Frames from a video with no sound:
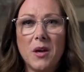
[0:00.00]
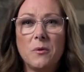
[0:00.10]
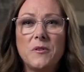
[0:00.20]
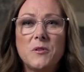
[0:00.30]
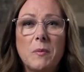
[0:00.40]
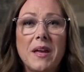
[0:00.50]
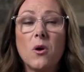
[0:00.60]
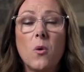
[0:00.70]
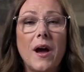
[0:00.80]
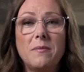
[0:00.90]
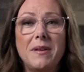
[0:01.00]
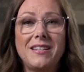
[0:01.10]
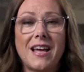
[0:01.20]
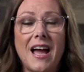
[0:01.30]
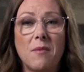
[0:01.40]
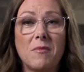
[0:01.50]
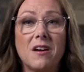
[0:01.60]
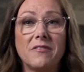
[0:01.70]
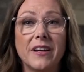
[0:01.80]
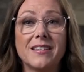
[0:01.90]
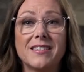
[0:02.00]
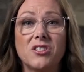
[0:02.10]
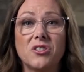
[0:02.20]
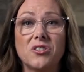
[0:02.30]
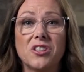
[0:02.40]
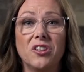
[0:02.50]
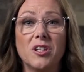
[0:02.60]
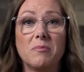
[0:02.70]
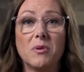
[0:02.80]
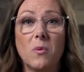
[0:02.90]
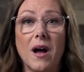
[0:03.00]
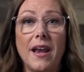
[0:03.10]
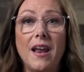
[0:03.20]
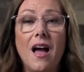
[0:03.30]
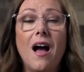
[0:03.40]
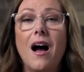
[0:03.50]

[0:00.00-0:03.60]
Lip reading: We've spent quite a bit of time covering essential skill number 1,